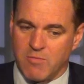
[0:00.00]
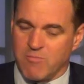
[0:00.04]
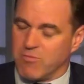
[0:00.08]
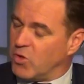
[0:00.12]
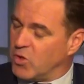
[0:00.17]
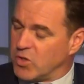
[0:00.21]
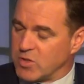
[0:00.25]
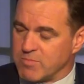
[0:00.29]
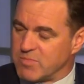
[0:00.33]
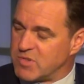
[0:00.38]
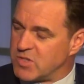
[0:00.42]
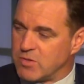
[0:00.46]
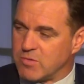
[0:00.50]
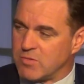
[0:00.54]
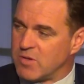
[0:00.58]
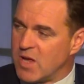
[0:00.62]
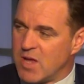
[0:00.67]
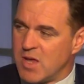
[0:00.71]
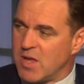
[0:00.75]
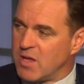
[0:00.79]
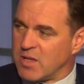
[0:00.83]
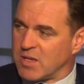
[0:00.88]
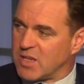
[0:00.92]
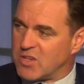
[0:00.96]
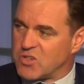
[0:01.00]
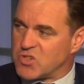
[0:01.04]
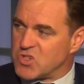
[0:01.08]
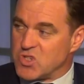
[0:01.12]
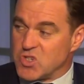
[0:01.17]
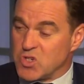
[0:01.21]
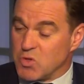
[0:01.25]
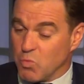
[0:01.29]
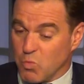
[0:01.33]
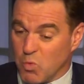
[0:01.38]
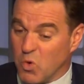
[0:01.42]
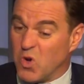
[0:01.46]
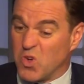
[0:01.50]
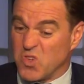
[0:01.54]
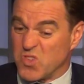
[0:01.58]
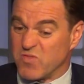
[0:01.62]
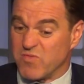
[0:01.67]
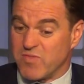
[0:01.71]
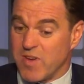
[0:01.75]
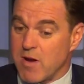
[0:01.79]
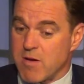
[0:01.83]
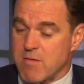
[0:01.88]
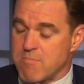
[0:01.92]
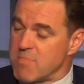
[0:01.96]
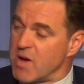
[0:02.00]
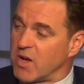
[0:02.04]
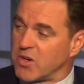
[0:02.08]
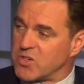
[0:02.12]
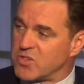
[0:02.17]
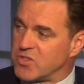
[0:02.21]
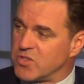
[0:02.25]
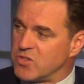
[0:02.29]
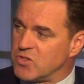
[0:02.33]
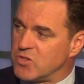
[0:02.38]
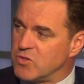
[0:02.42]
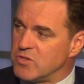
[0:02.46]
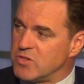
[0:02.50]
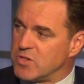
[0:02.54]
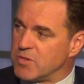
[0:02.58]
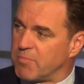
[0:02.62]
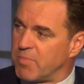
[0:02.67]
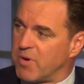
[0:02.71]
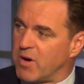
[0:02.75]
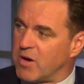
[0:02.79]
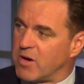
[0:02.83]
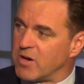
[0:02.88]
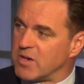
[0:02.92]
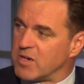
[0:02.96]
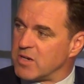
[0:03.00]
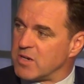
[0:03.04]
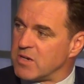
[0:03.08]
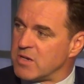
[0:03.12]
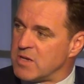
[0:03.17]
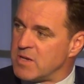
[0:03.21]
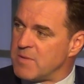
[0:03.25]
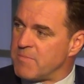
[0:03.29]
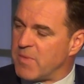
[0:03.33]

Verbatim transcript: in volume two, Kissinger was very much the junior partner.